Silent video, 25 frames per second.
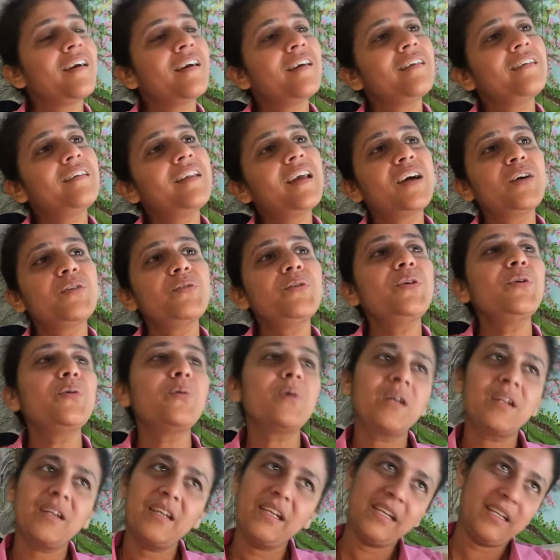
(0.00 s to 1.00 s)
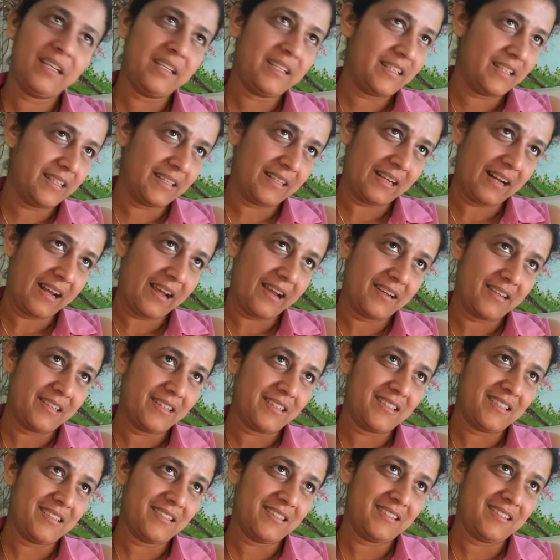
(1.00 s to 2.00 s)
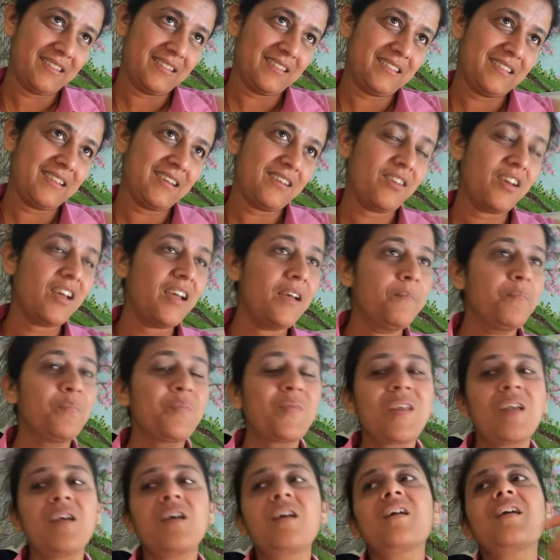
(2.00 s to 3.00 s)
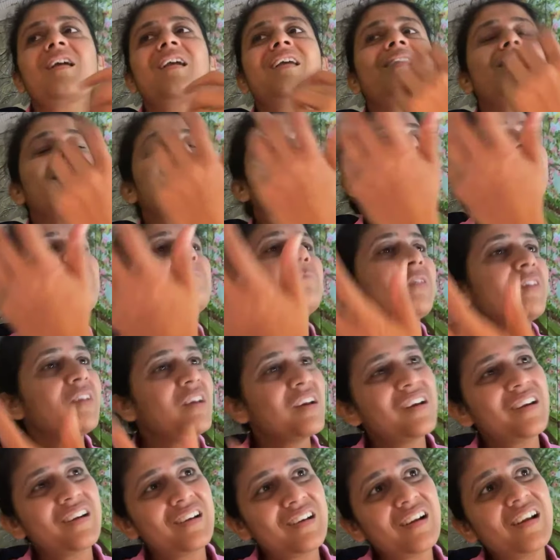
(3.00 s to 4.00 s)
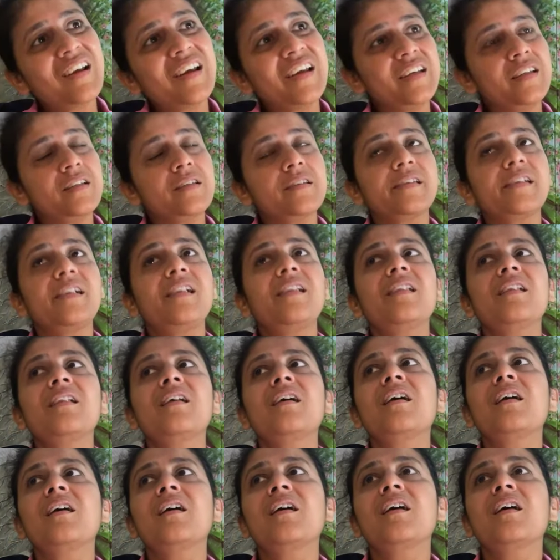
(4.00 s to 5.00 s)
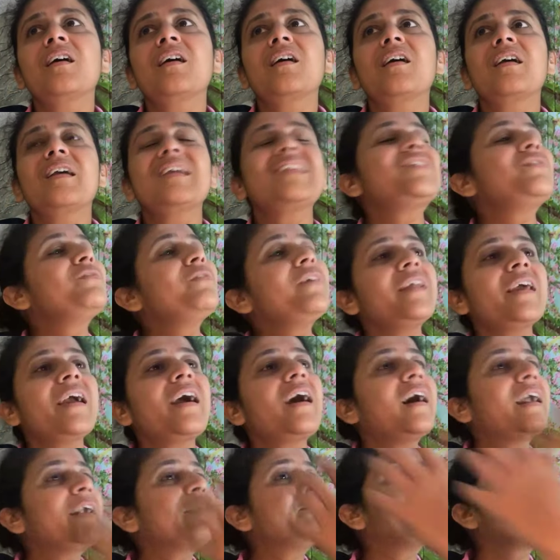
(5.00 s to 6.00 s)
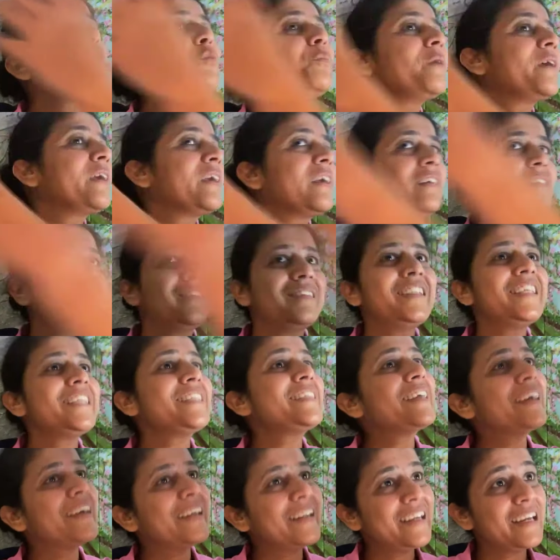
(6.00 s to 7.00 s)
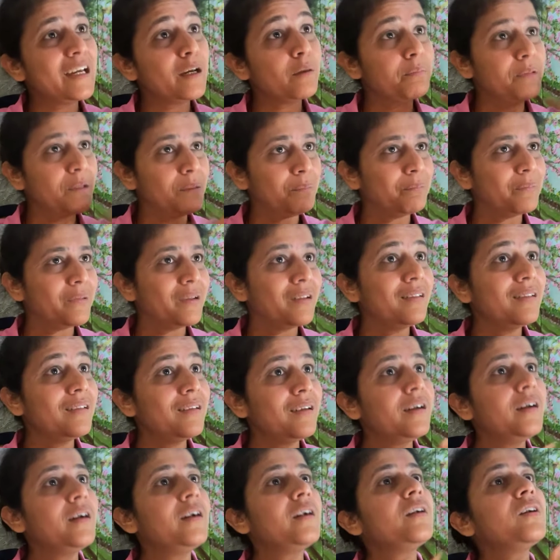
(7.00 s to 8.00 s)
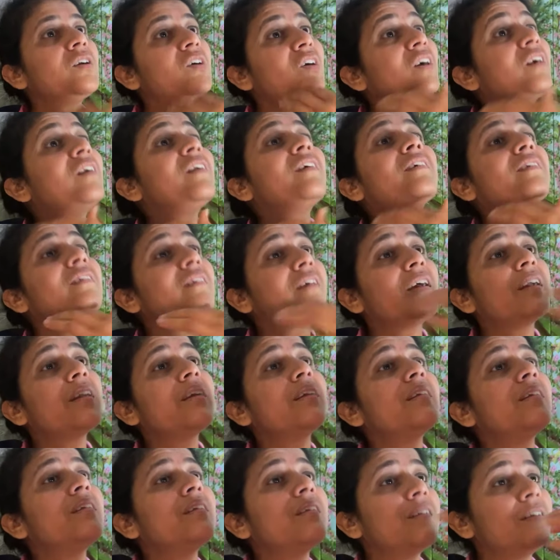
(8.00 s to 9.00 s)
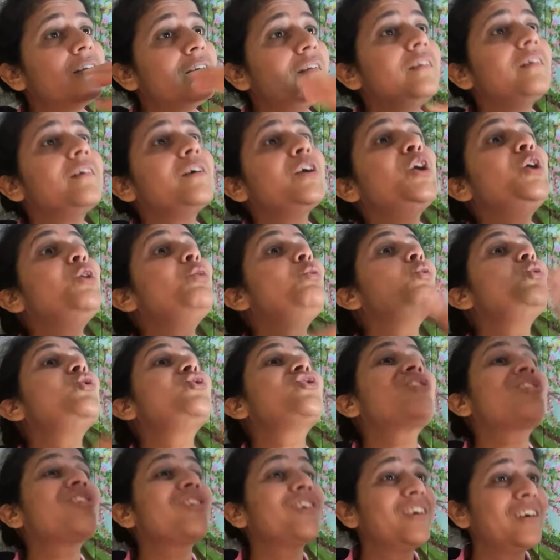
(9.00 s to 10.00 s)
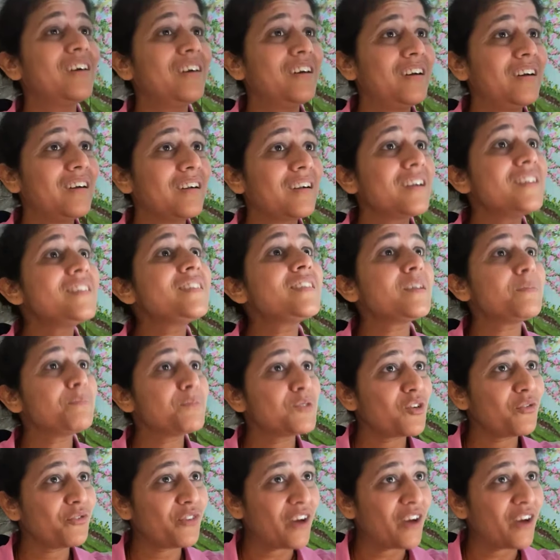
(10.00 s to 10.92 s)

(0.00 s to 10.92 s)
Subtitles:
Now you are an Indian client. Okay. In the American clientele, it's very hard for this area people to understand the huge concept of